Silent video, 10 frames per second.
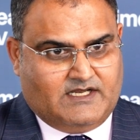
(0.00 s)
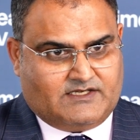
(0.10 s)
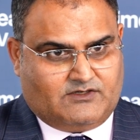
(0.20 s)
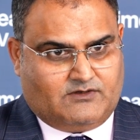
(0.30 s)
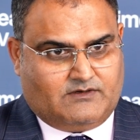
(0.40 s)

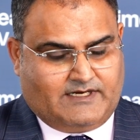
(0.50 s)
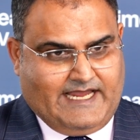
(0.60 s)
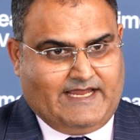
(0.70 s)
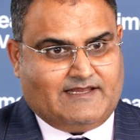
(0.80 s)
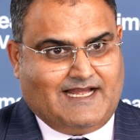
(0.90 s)
So
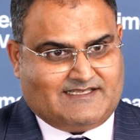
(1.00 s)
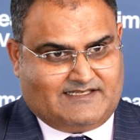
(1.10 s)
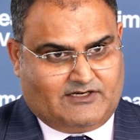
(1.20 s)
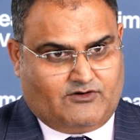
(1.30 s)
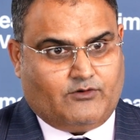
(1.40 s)
again, that's
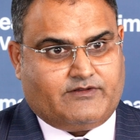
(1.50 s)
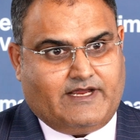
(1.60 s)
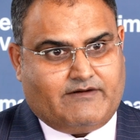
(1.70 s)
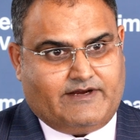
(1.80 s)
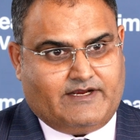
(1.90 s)
a growth
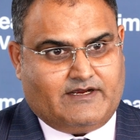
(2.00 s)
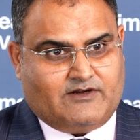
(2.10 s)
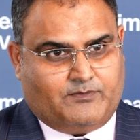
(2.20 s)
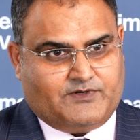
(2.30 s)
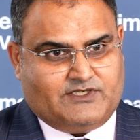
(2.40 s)
area
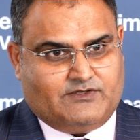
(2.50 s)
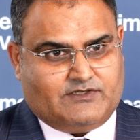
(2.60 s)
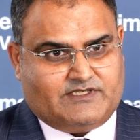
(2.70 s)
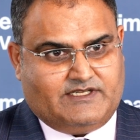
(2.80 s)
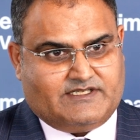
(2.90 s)
and
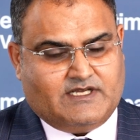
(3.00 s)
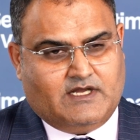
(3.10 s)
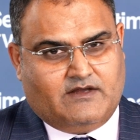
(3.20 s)
opportunities.